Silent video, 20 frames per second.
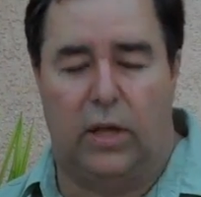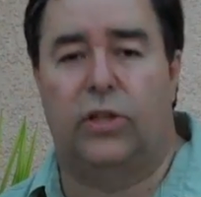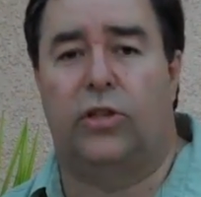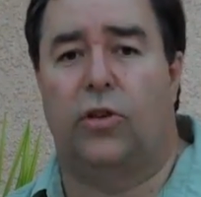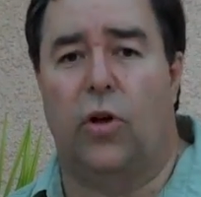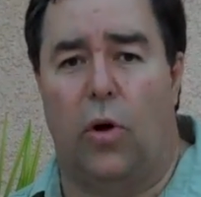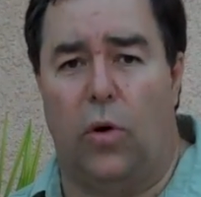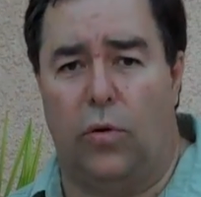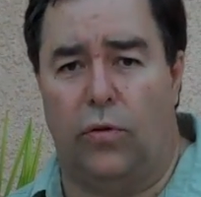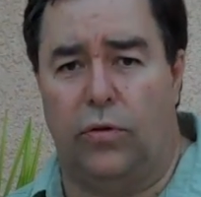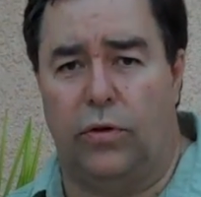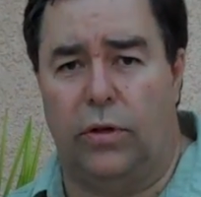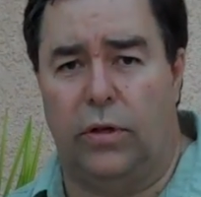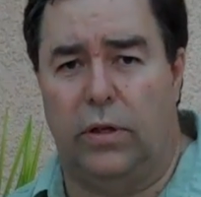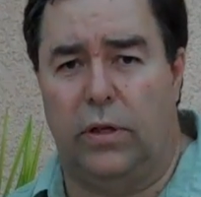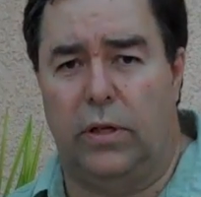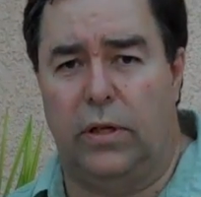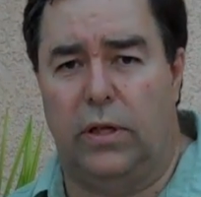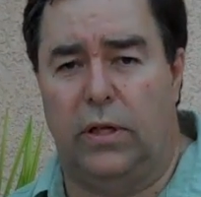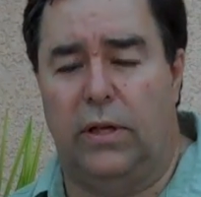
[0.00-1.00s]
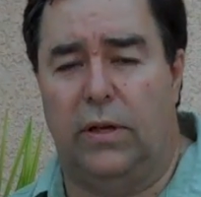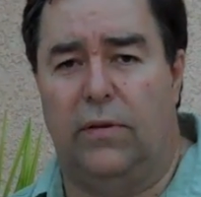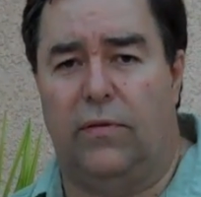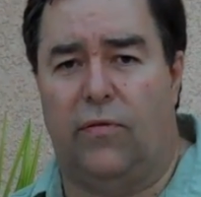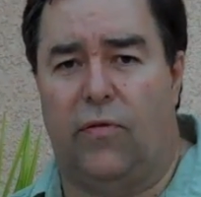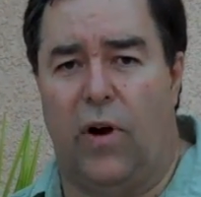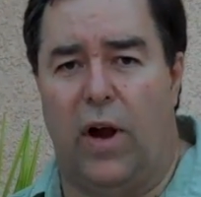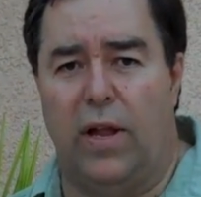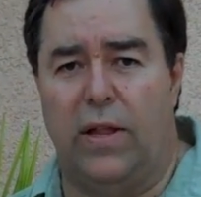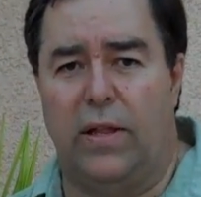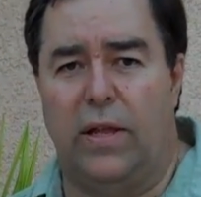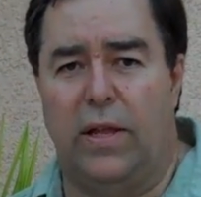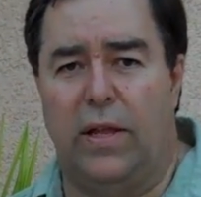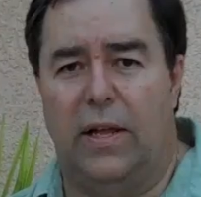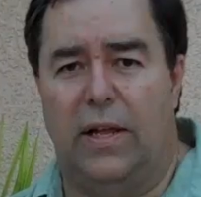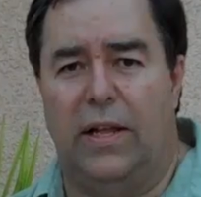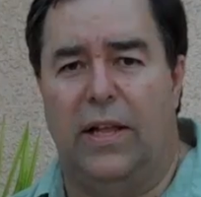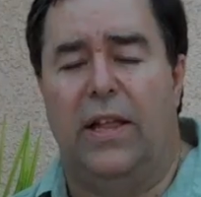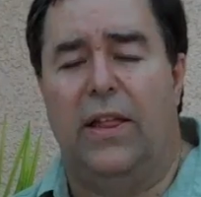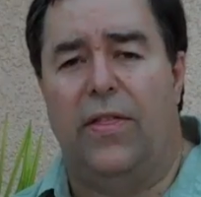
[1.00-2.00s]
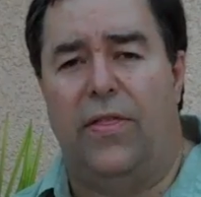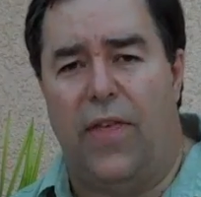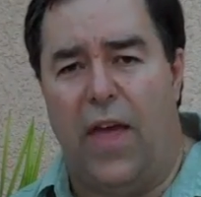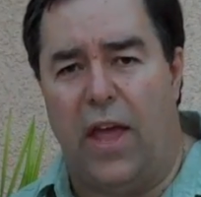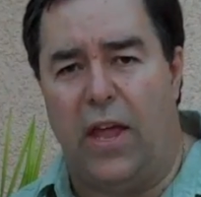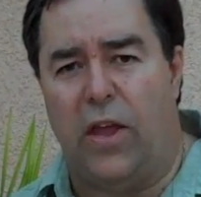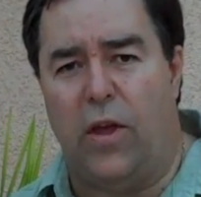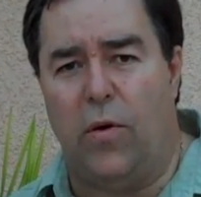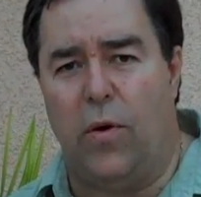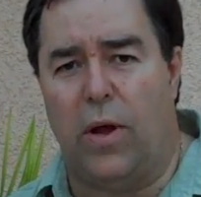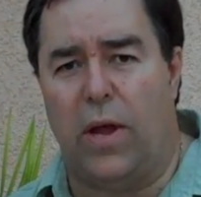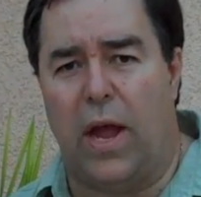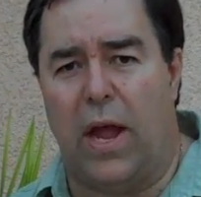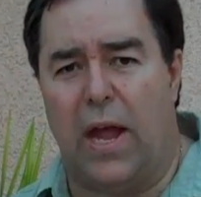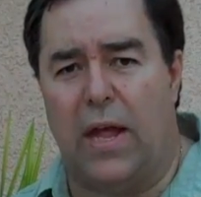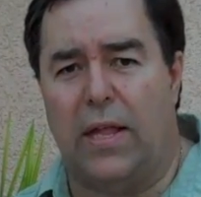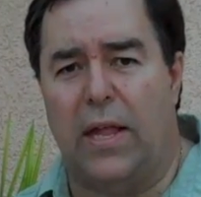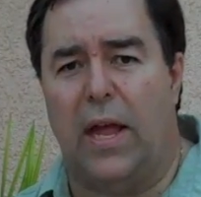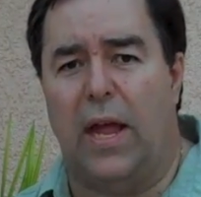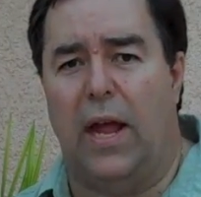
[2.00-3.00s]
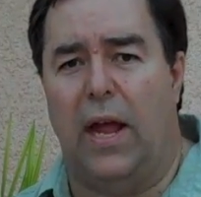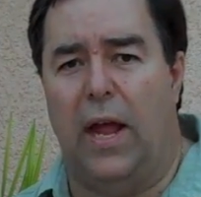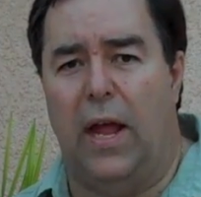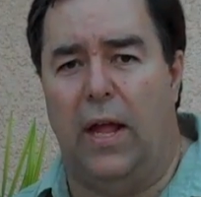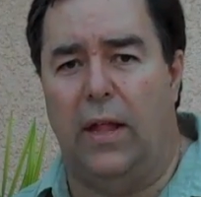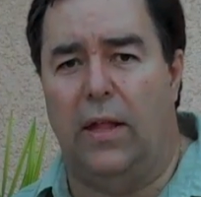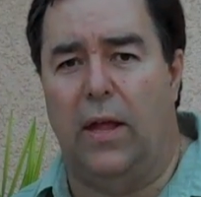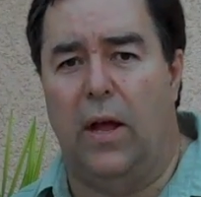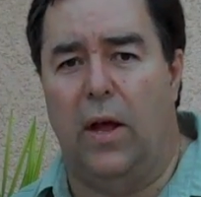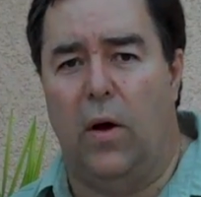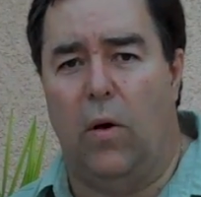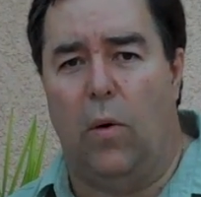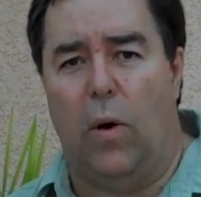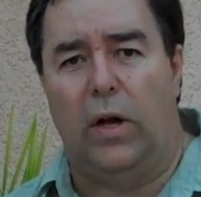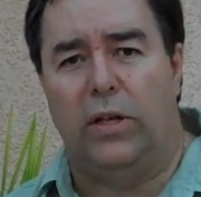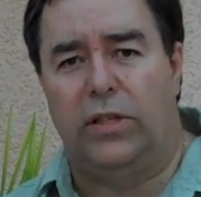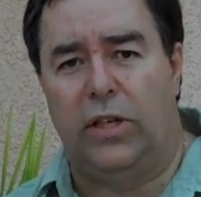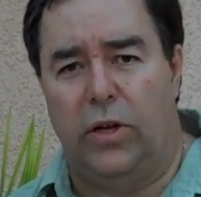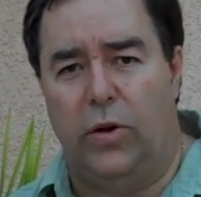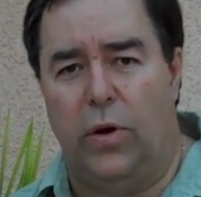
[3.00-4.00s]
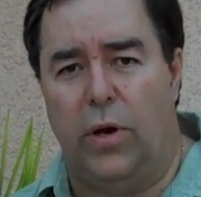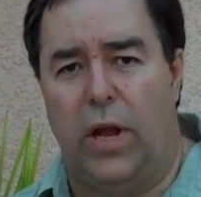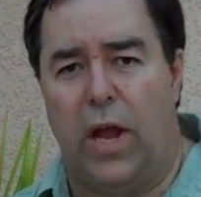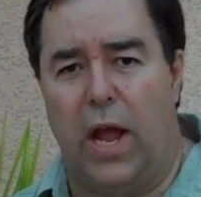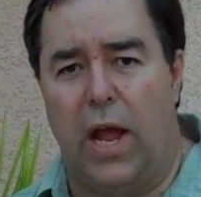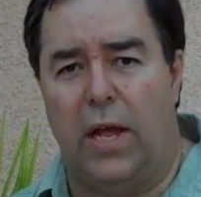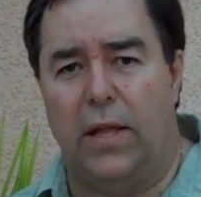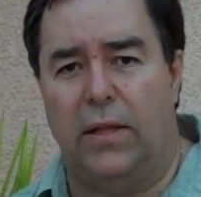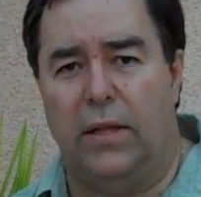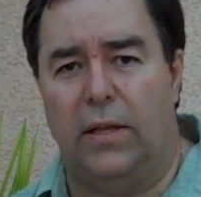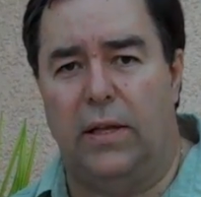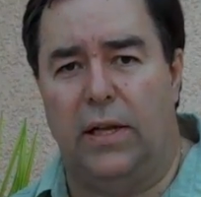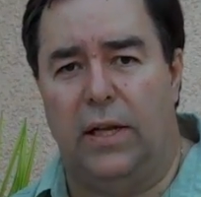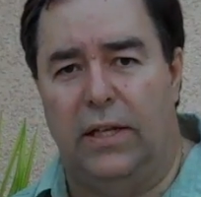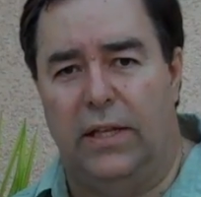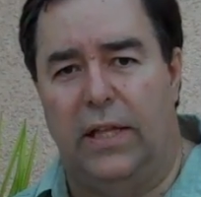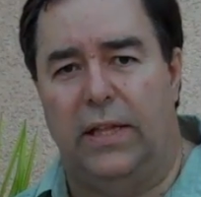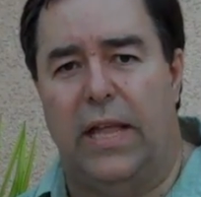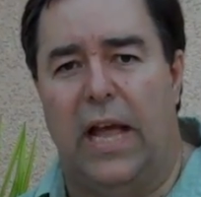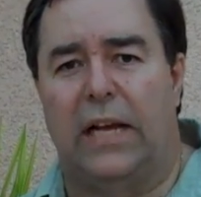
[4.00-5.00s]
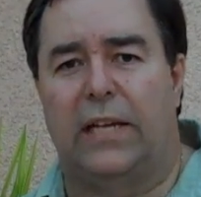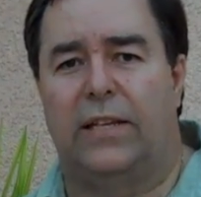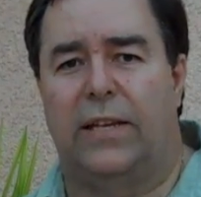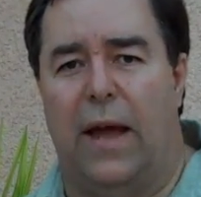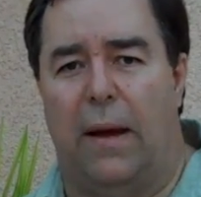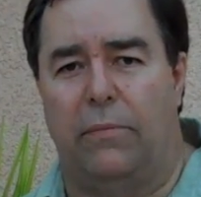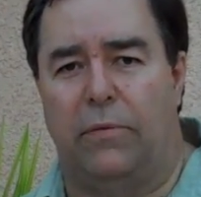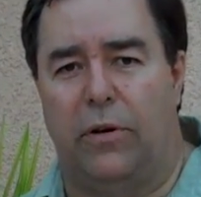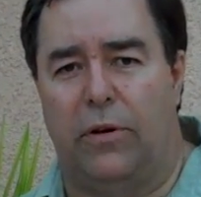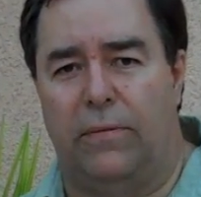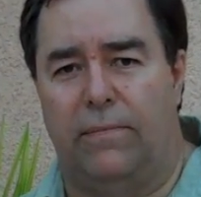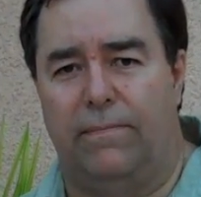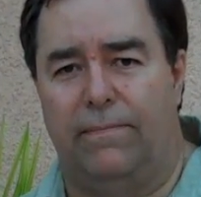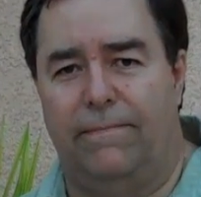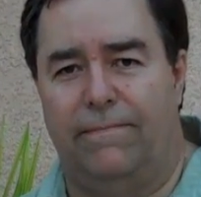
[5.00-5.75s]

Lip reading: soul. Friend, thank you again, and I'll see you again in the next chapter.